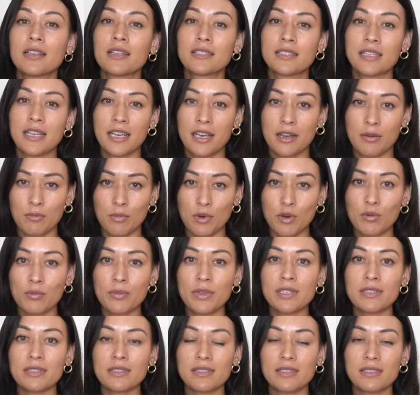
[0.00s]
Take a
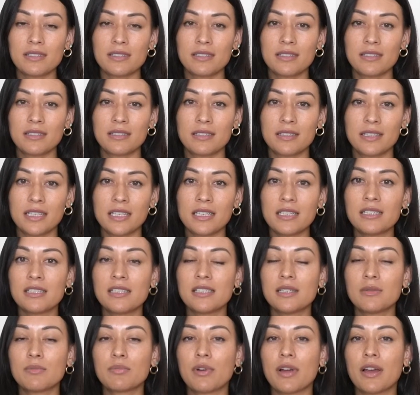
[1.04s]
moment,
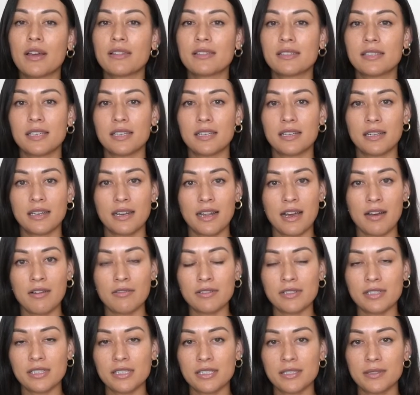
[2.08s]
easy breaths in and
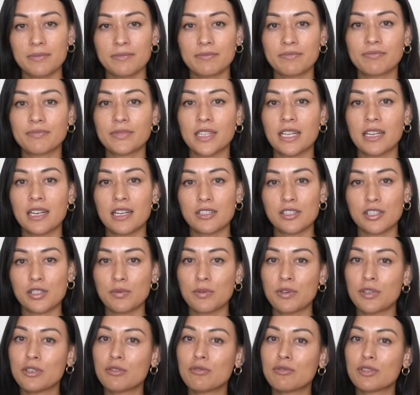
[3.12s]
out, and I just
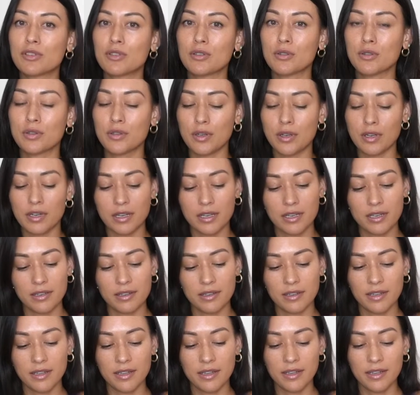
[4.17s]
want you to look
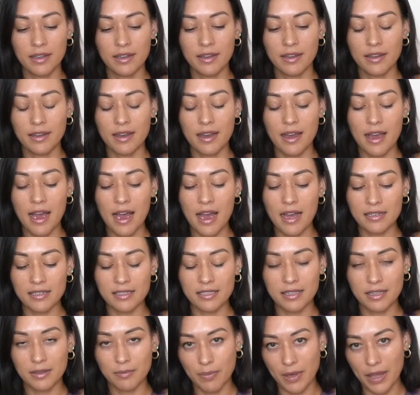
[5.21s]
at
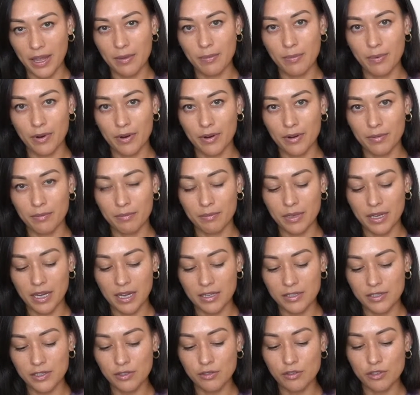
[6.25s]
the paper
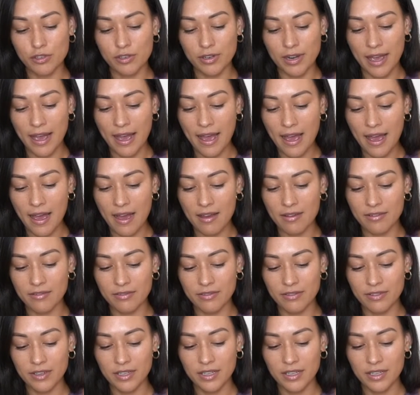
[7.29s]
because you should have